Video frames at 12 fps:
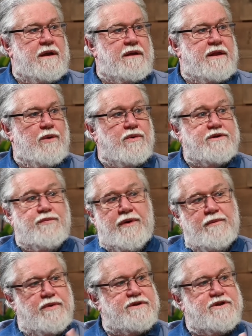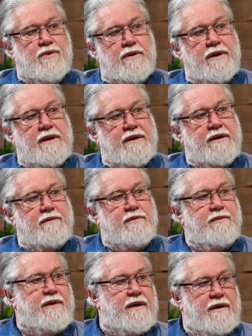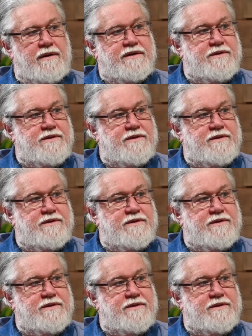They want to bring Botswana and Namibia and